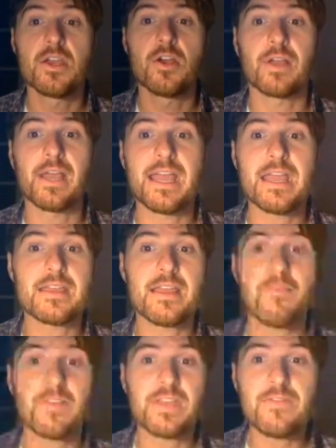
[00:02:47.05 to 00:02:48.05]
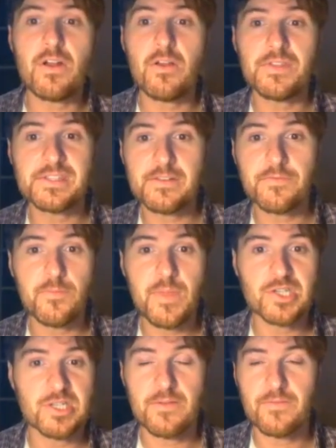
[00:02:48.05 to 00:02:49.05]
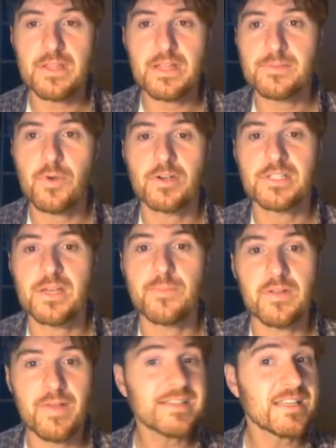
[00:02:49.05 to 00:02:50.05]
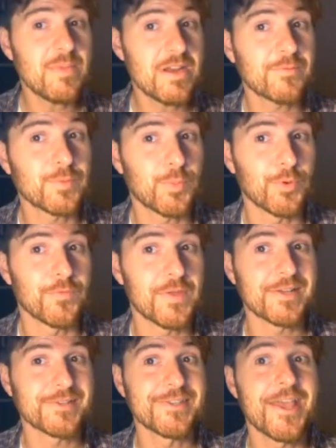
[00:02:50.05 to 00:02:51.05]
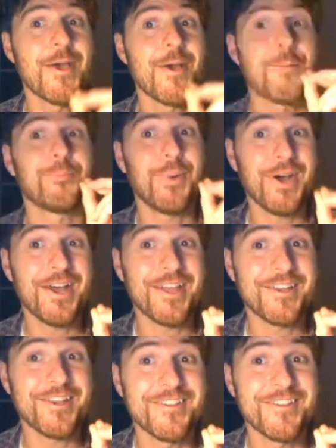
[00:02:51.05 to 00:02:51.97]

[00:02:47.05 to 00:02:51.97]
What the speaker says: Okay, if I'm given all this information, everything that's marked up here, that's going to be enough to prove this. But